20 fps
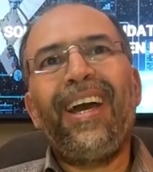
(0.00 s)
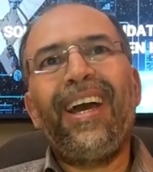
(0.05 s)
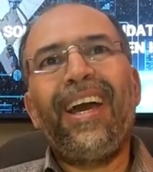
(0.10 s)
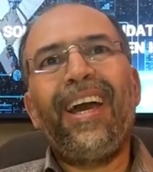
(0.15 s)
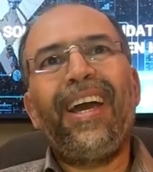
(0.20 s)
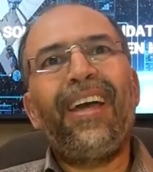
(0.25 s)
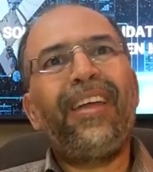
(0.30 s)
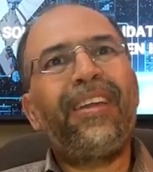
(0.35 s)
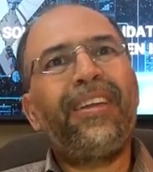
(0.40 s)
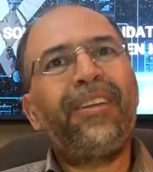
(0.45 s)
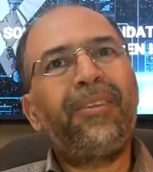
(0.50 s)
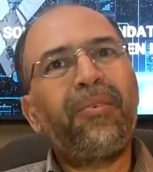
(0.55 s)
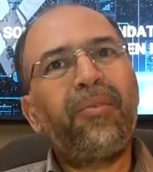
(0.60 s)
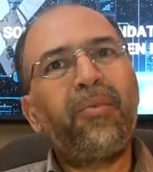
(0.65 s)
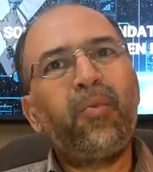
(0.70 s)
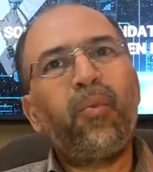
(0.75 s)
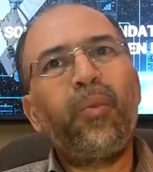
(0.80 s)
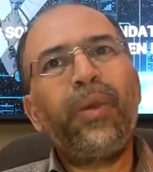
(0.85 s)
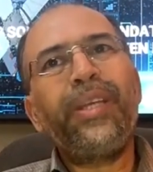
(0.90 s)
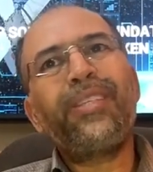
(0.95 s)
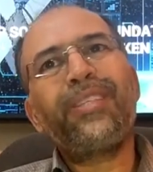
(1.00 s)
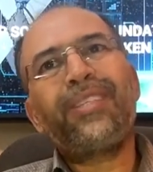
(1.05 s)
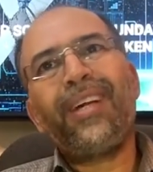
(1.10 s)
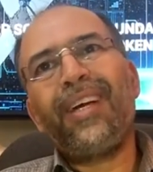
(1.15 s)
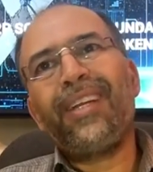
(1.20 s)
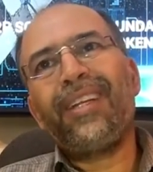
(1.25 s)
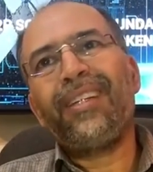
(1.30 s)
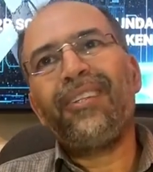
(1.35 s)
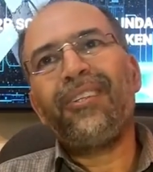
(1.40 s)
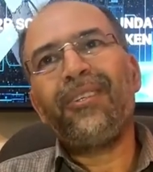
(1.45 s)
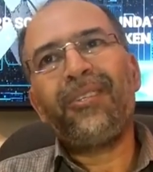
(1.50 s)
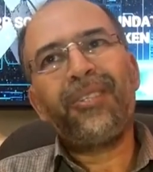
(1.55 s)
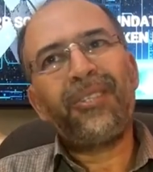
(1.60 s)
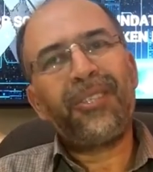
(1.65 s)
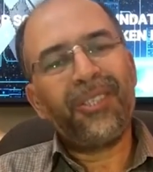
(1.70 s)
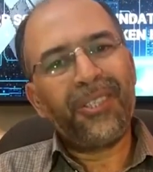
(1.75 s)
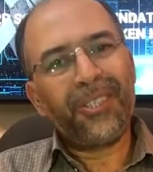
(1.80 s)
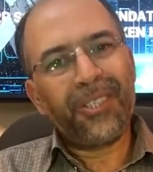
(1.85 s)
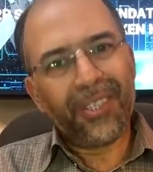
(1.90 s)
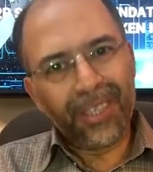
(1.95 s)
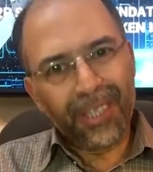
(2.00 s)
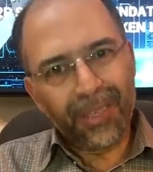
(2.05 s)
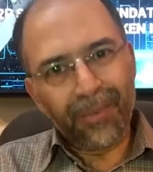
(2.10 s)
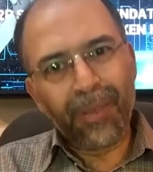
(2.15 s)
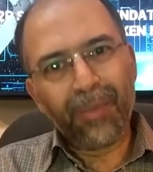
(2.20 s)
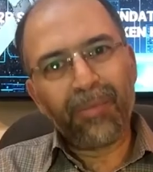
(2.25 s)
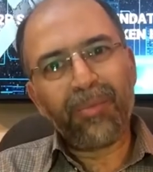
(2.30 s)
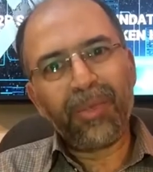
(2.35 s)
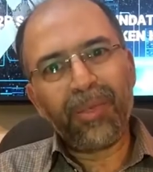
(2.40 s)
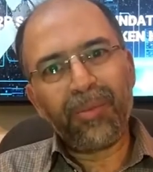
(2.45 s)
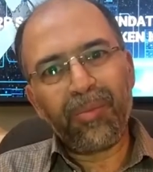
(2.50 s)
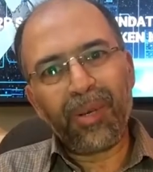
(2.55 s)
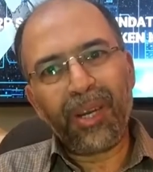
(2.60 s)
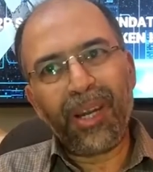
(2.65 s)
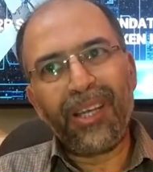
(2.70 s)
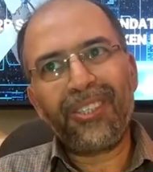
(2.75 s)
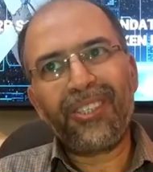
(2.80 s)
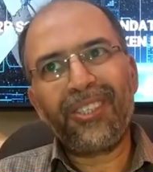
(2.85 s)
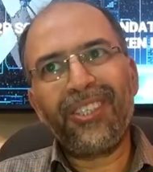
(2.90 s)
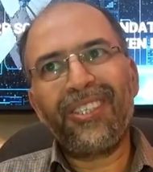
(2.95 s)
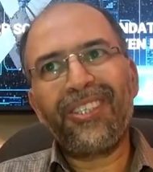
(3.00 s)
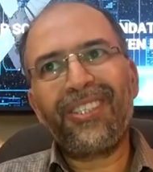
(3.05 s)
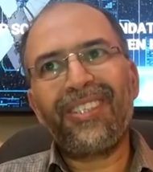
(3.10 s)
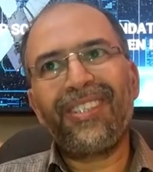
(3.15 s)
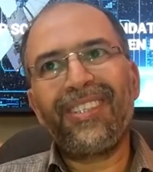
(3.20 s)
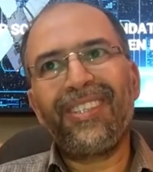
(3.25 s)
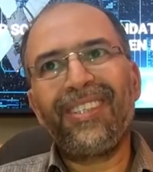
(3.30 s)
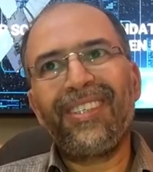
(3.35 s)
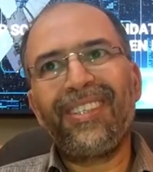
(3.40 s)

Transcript: and we started the research and development process